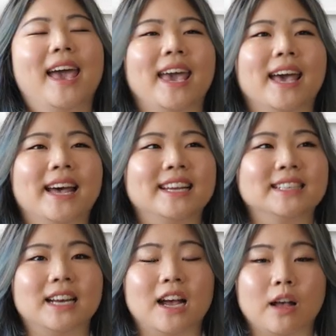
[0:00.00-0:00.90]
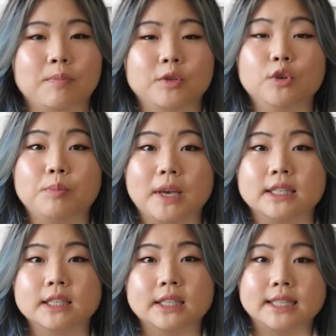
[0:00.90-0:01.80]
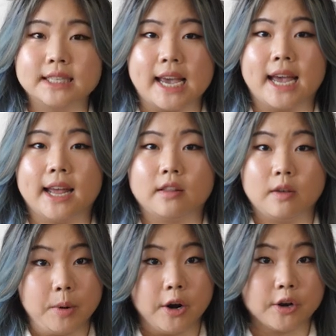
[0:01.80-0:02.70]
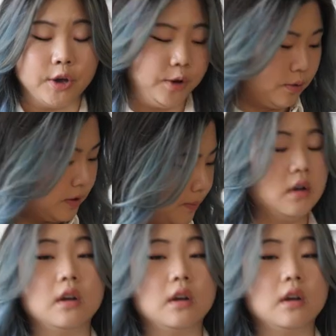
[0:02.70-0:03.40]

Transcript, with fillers: and um, you basically scan the barcode.